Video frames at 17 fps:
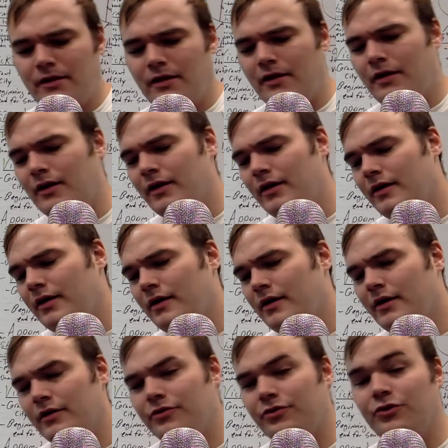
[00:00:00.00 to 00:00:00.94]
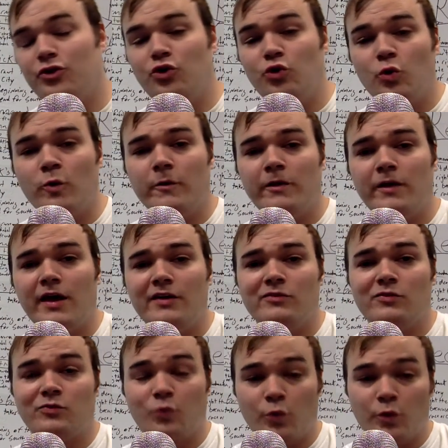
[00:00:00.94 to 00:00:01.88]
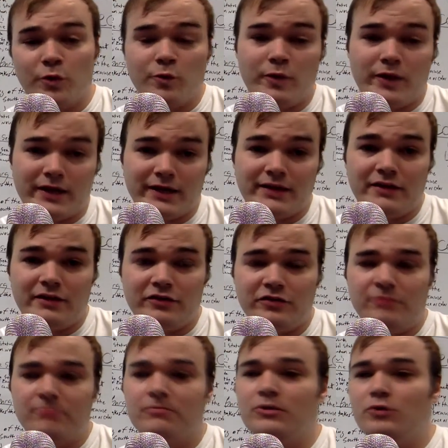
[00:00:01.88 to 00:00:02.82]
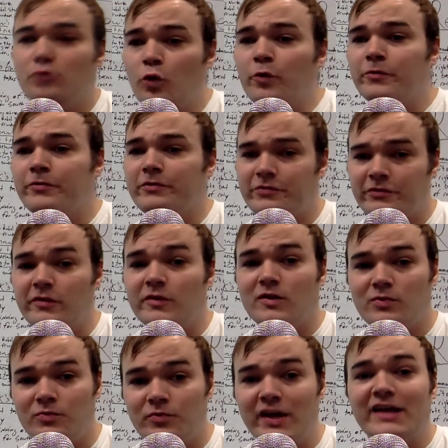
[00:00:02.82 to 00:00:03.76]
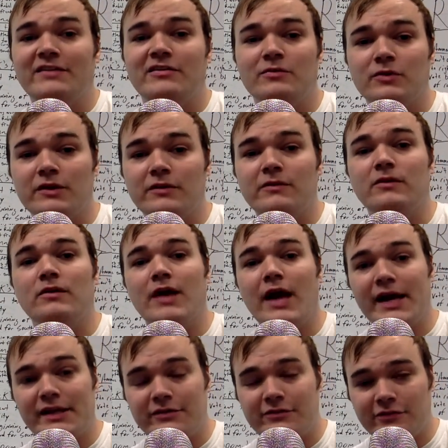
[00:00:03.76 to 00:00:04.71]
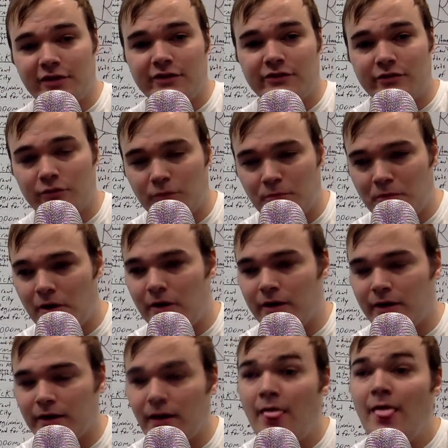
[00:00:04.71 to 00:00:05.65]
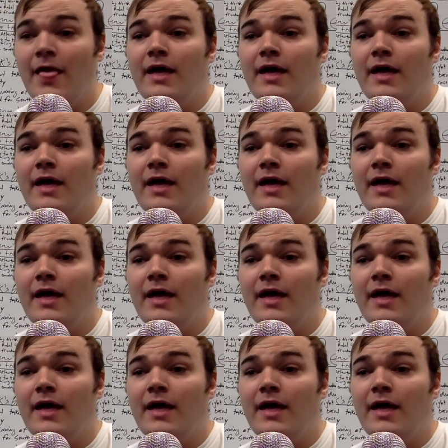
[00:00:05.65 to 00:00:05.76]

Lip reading: the North has foreign recognition. The North is still effectively the United States of America.